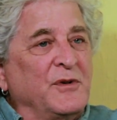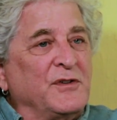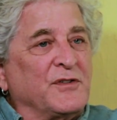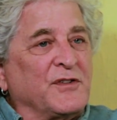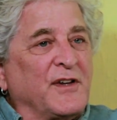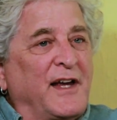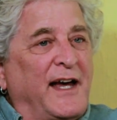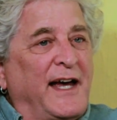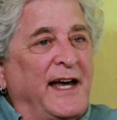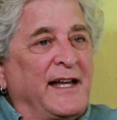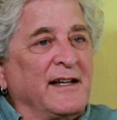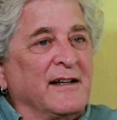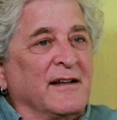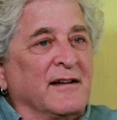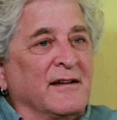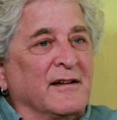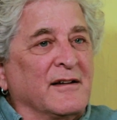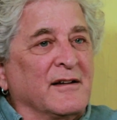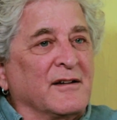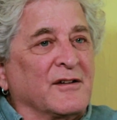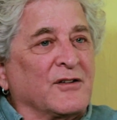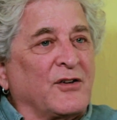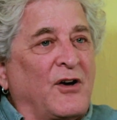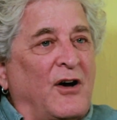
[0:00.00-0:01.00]
So we
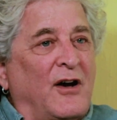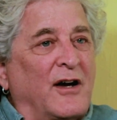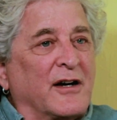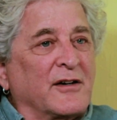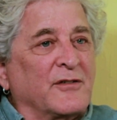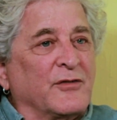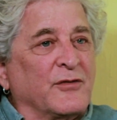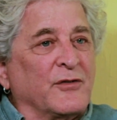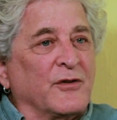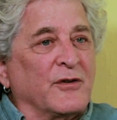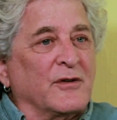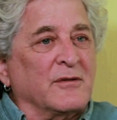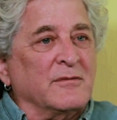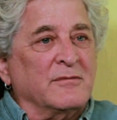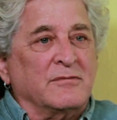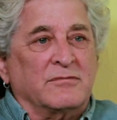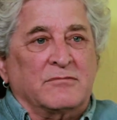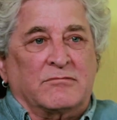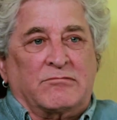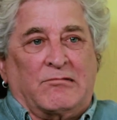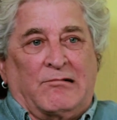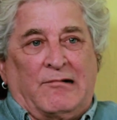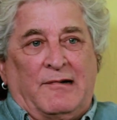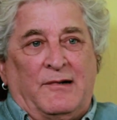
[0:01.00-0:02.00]
sat and talked
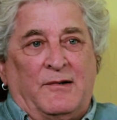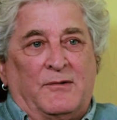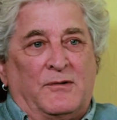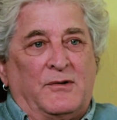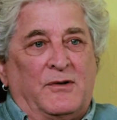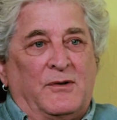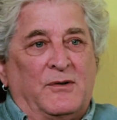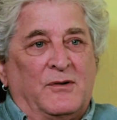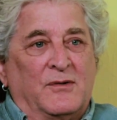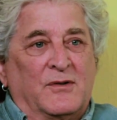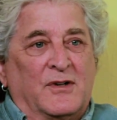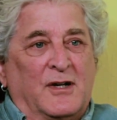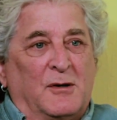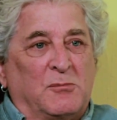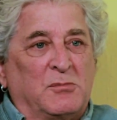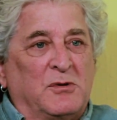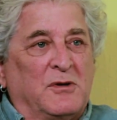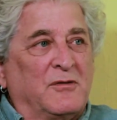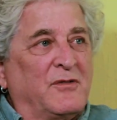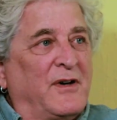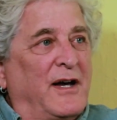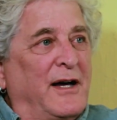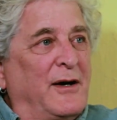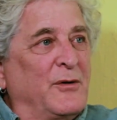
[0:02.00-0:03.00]
for, I don't know,
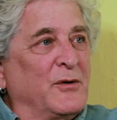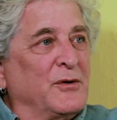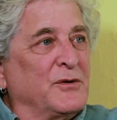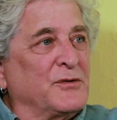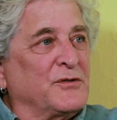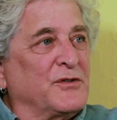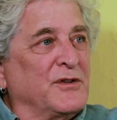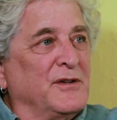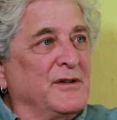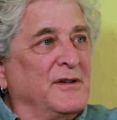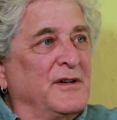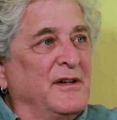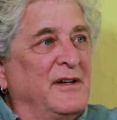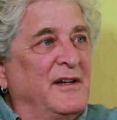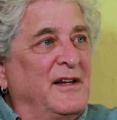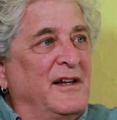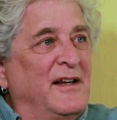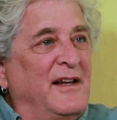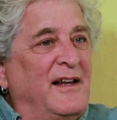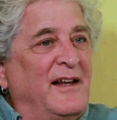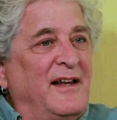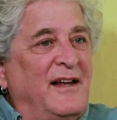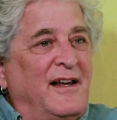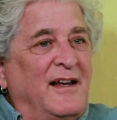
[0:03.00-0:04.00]
a couple of hours.
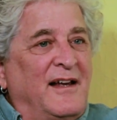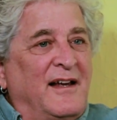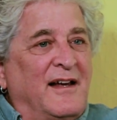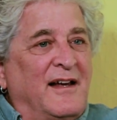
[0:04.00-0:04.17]
And